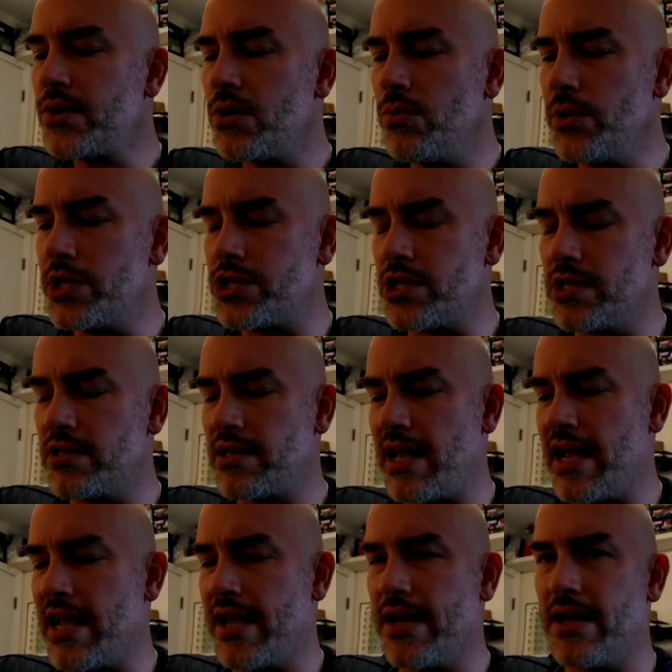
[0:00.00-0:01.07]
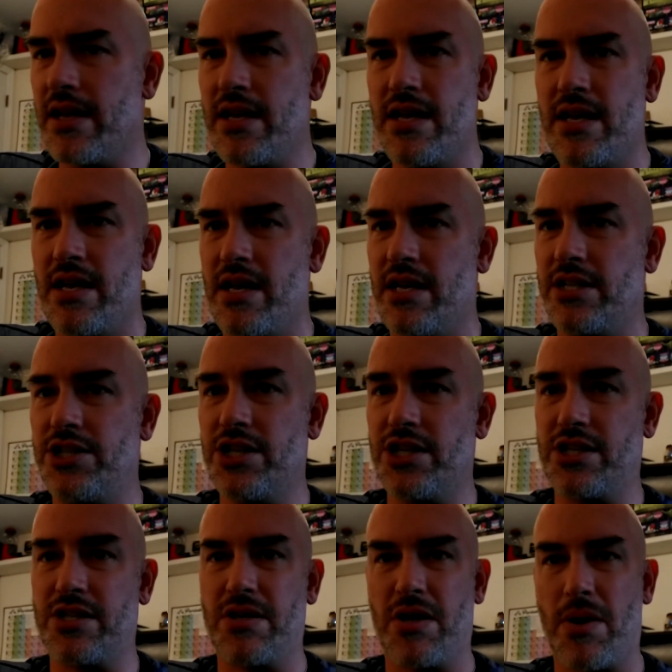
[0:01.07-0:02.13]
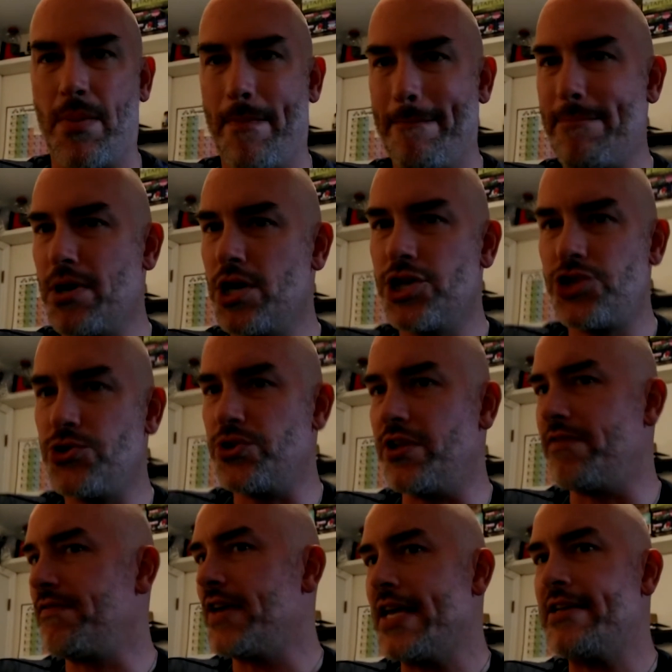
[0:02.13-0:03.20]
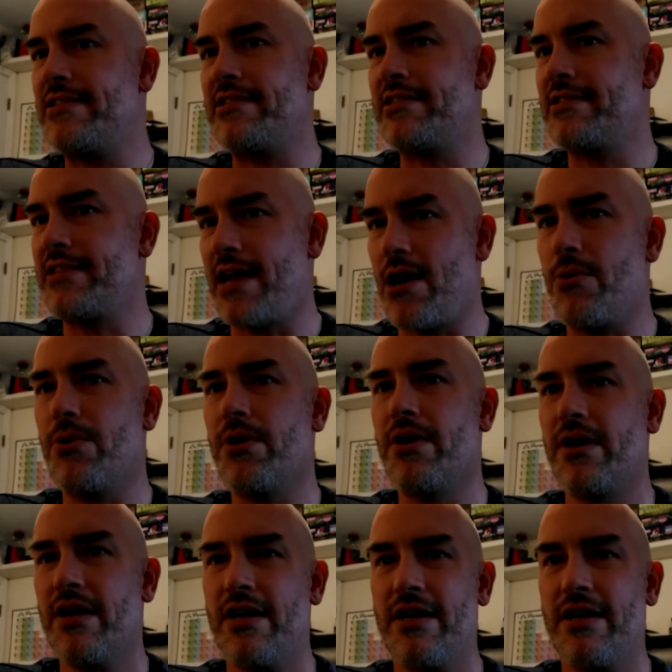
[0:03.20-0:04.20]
which is a just punch you in the face sour